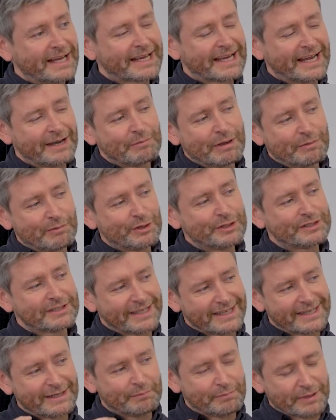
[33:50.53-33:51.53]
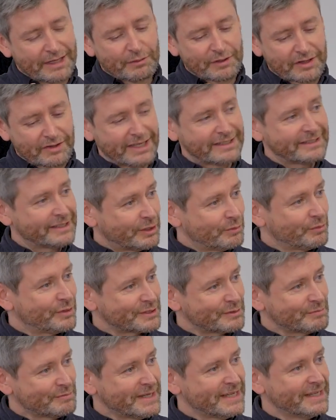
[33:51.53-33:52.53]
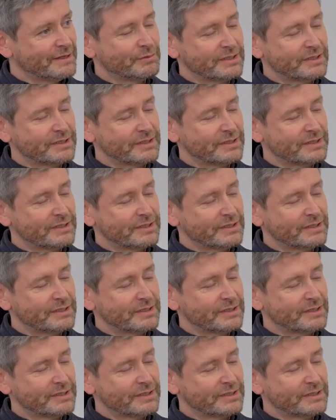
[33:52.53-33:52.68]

I can't remember who said it, but I will credit that it wasn't me.